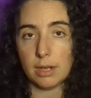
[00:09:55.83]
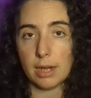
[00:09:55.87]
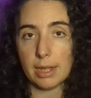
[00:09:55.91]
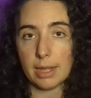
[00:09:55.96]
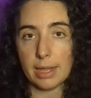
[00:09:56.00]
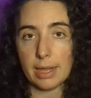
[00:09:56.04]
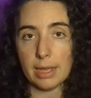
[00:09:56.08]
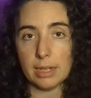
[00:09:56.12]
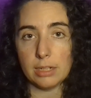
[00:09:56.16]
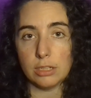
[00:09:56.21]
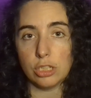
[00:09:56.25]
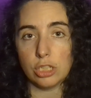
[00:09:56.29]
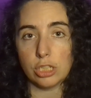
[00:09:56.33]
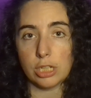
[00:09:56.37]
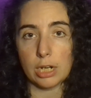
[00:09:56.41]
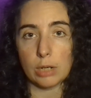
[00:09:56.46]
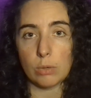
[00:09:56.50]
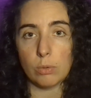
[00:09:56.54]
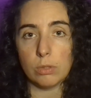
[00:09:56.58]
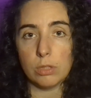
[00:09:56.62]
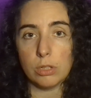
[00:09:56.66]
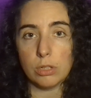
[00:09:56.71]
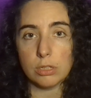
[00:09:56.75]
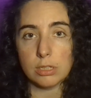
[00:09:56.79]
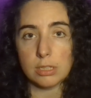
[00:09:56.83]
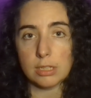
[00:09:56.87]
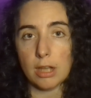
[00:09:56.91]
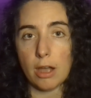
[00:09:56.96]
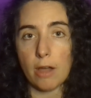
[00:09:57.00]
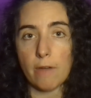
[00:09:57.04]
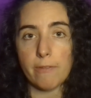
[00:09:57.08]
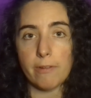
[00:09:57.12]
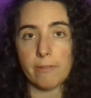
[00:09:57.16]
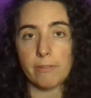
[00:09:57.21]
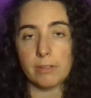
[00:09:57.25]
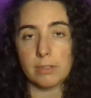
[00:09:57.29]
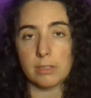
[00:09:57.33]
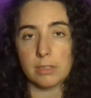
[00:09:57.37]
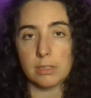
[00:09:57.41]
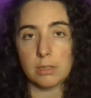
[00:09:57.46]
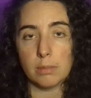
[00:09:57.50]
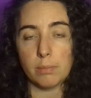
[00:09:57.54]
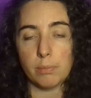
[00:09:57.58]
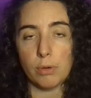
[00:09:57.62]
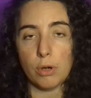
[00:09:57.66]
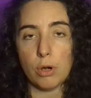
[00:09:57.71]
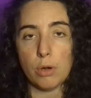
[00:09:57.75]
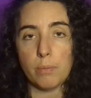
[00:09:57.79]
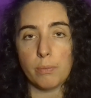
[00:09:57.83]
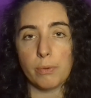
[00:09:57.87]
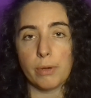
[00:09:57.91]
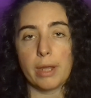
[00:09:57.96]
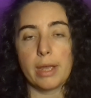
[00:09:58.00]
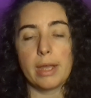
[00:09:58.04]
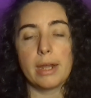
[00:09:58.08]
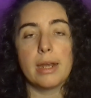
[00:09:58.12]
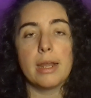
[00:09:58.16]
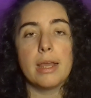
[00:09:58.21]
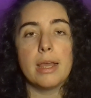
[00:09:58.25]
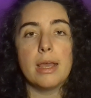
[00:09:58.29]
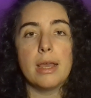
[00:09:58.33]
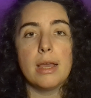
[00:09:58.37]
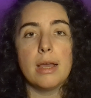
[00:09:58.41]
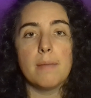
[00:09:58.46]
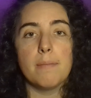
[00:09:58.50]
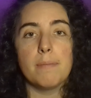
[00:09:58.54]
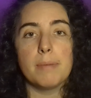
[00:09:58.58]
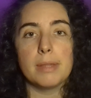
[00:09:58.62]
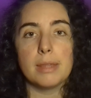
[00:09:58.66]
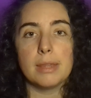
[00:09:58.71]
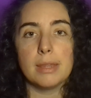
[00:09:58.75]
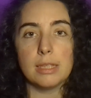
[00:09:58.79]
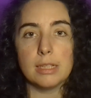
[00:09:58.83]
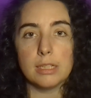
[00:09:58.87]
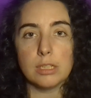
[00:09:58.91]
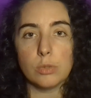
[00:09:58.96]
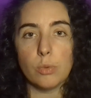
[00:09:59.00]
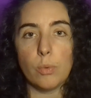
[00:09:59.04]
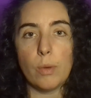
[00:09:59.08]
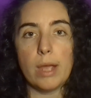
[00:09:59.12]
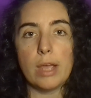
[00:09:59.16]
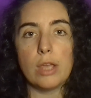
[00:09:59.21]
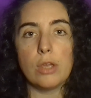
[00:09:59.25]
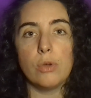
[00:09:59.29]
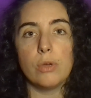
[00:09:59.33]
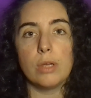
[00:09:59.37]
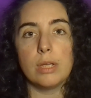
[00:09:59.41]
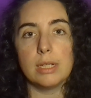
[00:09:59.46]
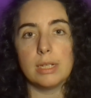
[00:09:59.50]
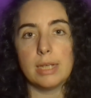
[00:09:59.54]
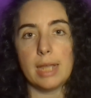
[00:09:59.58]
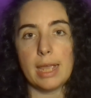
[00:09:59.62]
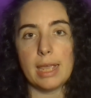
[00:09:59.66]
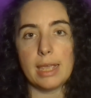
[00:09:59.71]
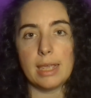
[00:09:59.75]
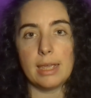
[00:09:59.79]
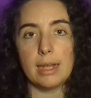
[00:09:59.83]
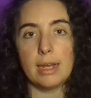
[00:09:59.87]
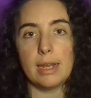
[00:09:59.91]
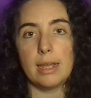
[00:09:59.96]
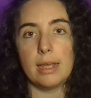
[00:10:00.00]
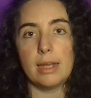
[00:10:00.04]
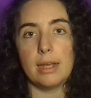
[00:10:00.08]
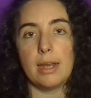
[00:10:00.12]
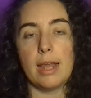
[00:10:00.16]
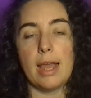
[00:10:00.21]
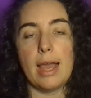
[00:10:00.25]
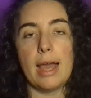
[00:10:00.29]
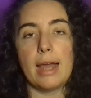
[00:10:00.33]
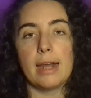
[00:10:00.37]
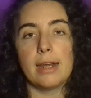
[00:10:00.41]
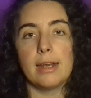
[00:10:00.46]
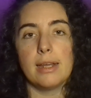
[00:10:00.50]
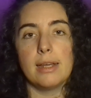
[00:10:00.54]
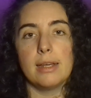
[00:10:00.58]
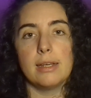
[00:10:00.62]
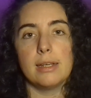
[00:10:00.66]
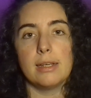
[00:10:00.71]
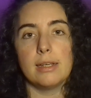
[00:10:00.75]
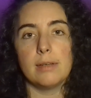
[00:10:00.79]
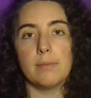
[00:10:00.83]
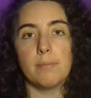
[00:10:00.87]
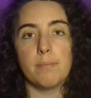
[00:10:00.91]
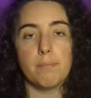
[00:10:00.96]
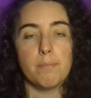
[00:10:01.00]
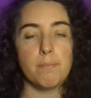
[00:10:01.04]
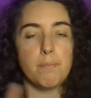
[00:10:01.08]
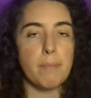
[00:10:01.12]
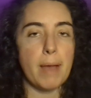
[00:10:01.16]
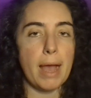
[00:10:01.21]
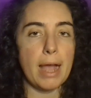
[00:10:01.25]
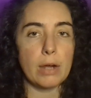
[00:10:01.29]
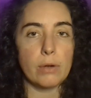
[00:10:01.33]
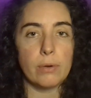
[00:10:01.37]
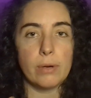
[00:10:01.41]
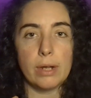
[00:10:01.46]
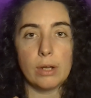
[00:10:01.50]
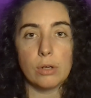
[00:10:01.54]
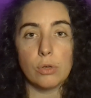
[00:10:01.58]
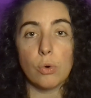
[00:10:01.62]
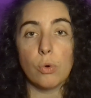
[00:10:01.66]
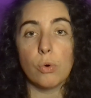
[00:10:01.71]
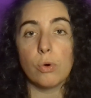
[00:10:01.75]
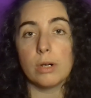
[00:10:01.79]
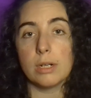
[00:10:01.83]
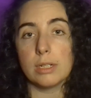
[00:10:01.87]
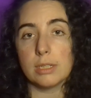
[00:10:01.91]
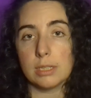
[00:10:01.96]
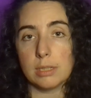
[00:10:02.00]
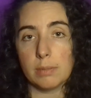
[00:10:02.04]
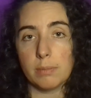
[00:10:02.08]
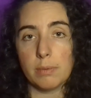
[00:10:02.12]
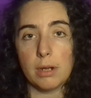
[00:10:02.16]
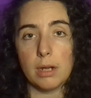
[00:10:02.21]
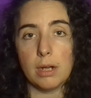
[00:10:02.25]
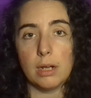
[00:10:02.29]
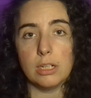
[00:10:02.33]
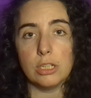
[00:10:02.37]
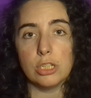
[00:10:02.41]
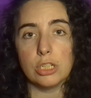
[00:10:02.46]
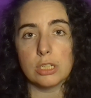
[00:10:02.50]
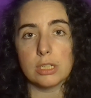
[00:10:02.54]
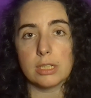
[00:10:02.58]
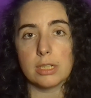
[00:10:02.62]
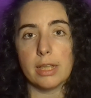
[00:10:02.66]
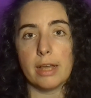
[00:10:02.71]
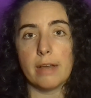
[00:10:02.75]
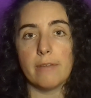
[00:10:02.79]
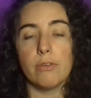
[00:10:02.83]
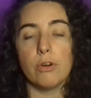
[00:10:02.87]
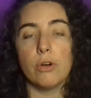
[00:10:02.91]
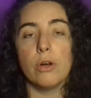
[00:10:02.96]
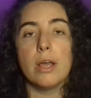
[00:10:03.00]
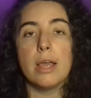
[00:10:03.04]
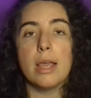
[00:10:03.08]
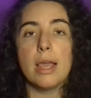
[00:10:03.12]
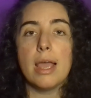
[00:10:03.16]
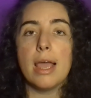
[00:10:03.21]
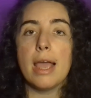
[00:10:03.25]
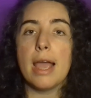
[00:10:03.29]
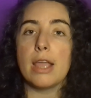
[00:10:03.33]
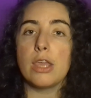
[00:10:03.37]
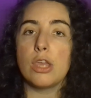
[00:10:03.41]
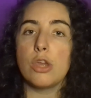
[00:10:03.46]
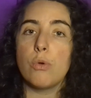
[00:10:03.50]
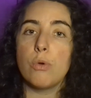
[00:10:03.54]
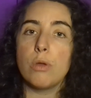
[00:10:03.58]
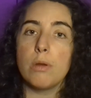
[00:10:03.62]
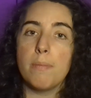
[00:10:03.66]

Again, check with yourself if this is appropriate but this way you can take it in at a background or a subconscious level, and you